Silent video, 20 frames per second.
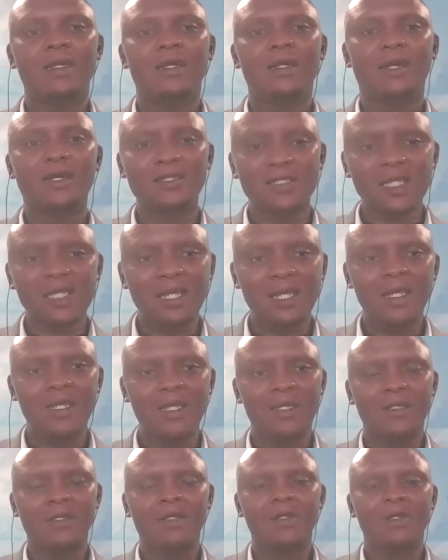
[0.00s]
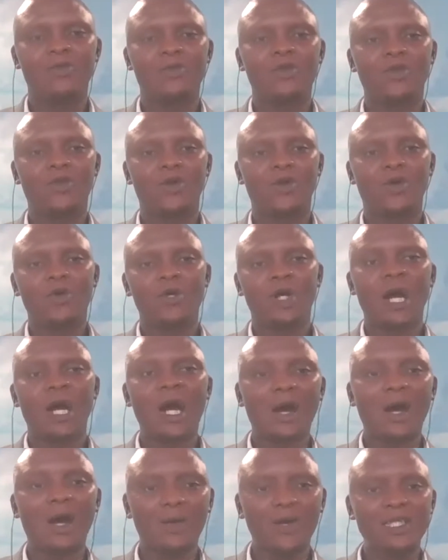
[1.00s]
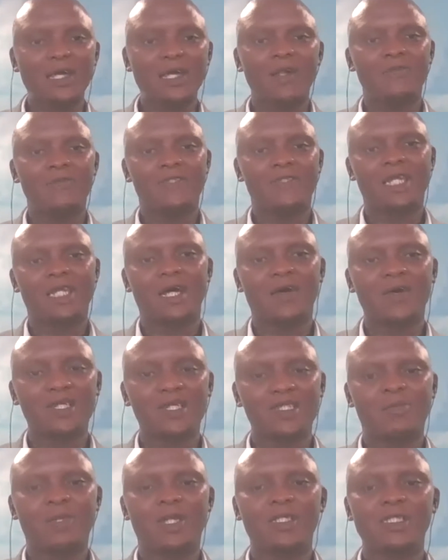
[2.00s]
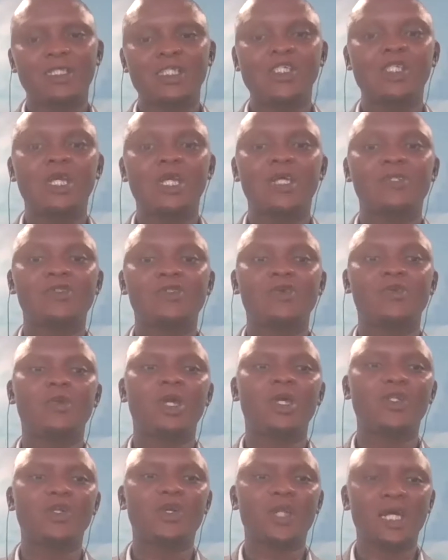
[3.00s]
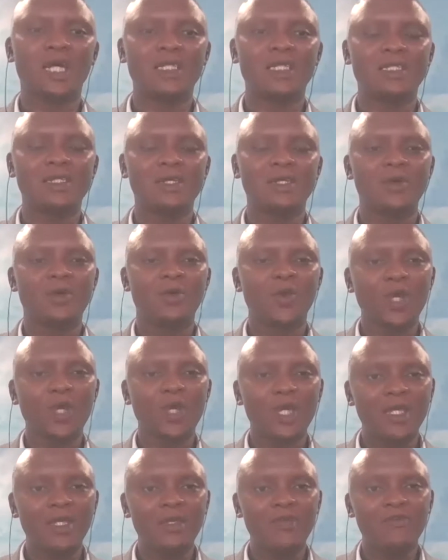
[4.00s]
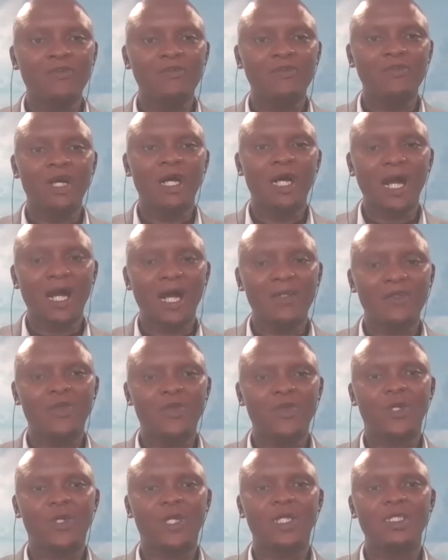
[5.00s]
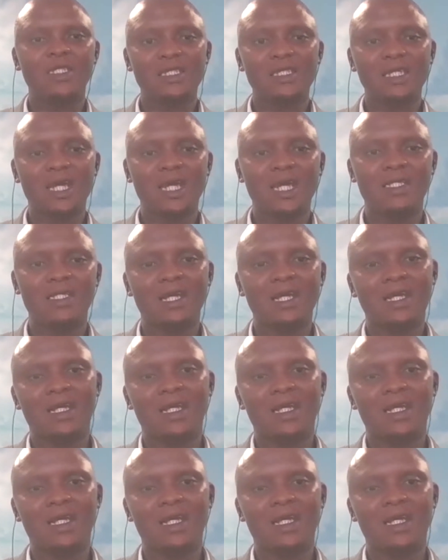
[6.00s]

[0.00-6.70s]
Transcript: reskilling, ourselves now as practitioners to make sure that we give accurate and